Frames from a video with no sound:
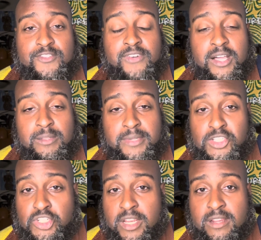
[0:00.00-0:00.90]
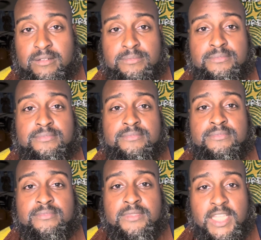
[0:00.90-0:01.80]
Follow me, share.
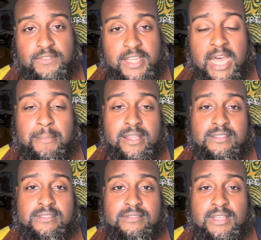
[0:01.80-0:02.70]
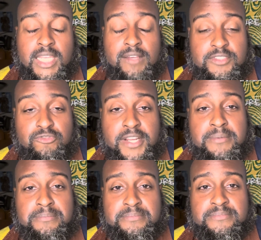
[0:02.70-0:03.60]
Leave your comments. I love to read
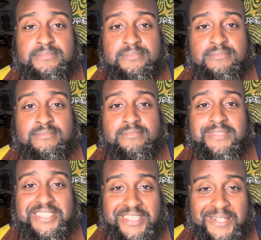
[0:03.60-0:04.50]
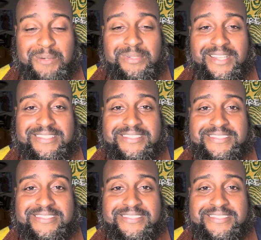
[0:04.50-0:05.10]
them. Let's get it unplugged.